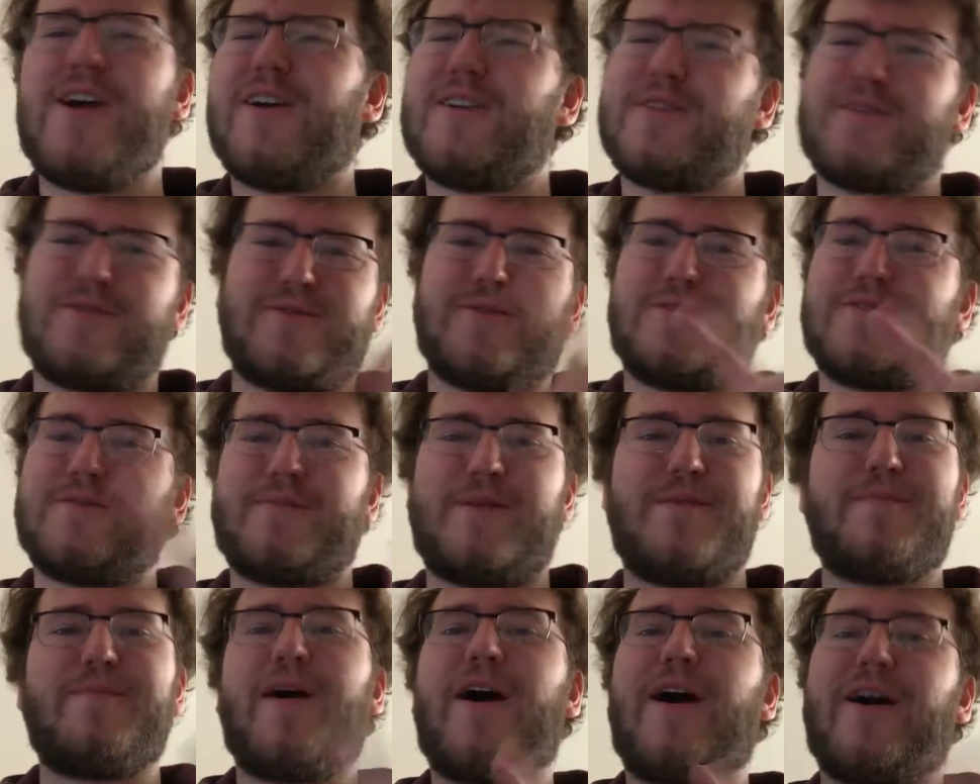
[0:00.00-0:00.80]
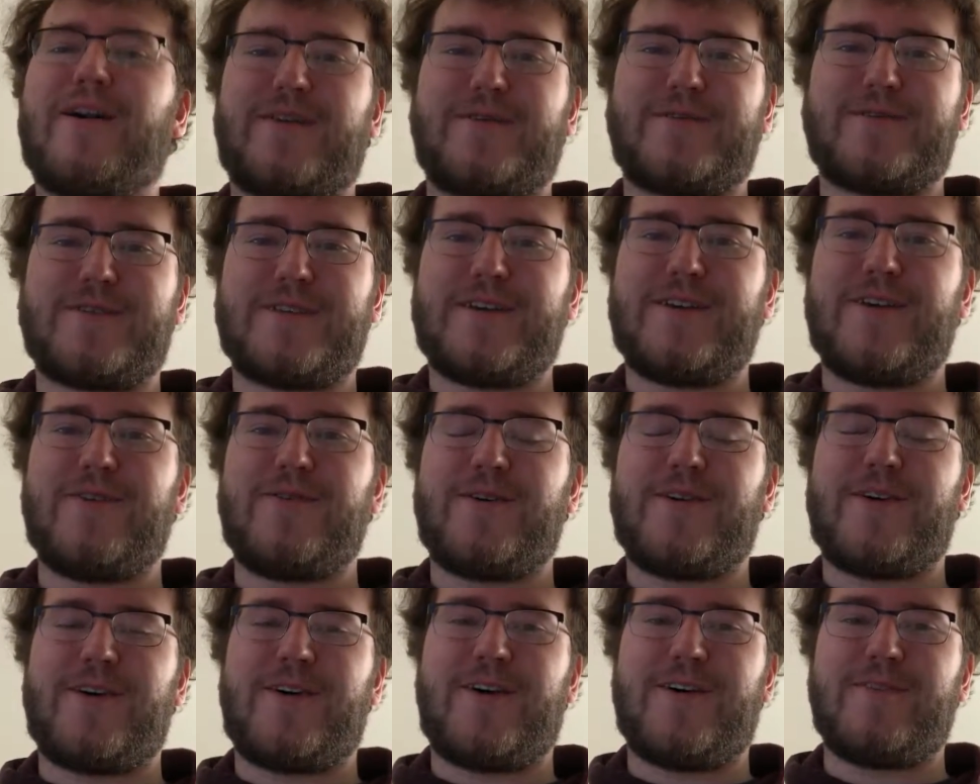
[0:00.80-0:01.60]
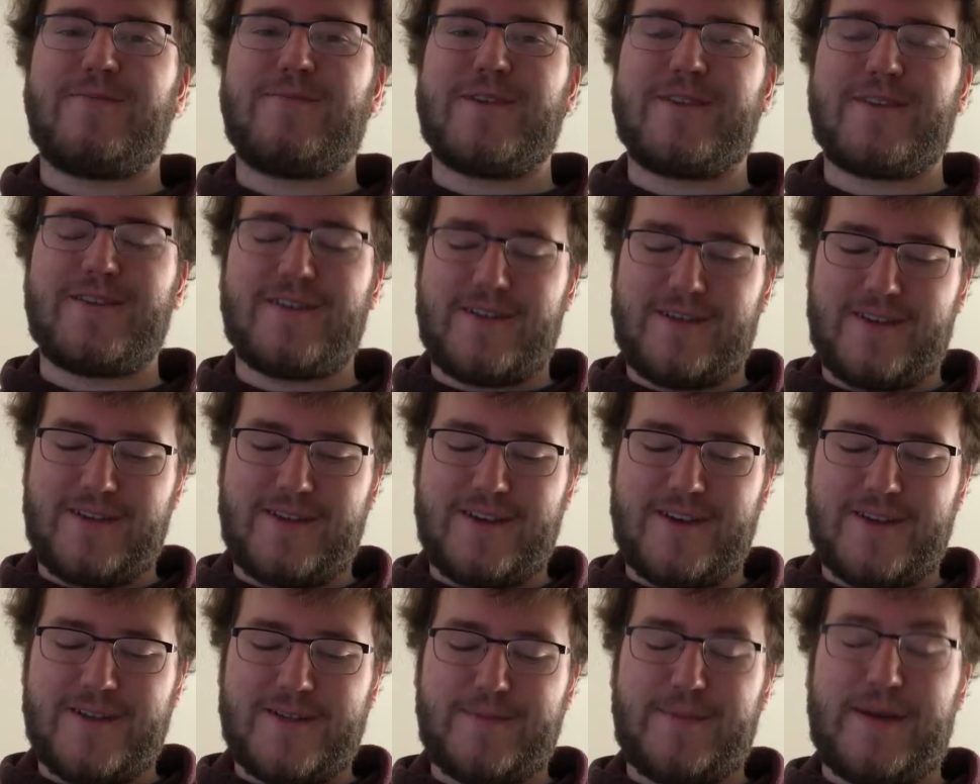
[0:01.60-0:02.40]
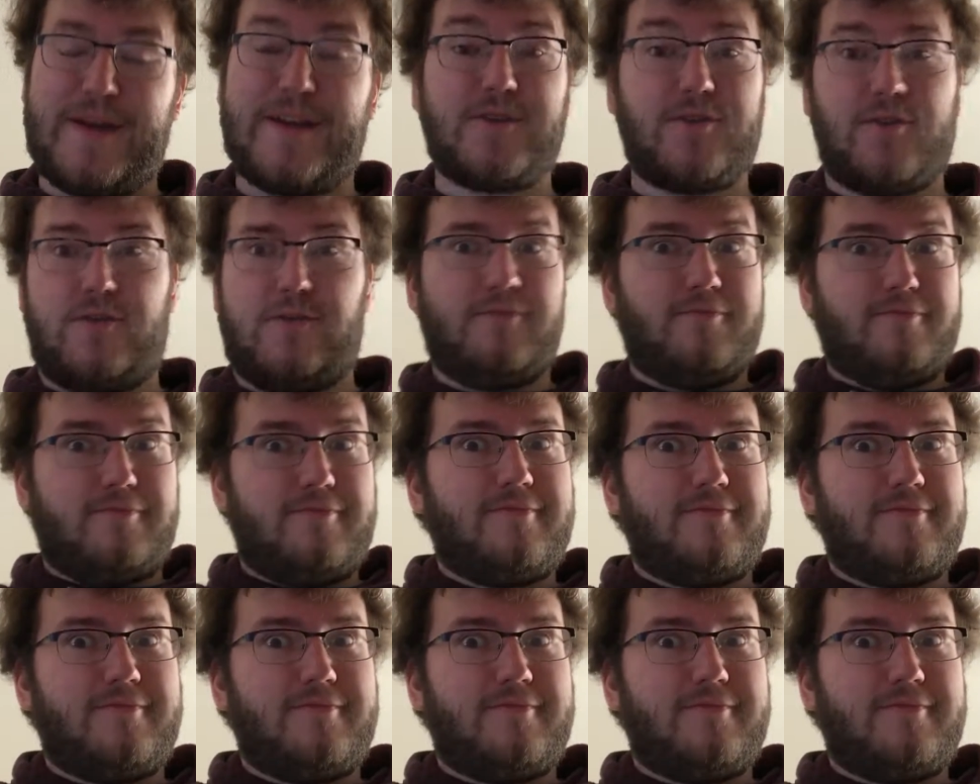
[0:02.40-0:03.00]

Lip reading: So there's some hypocrisy going on with Spandrel,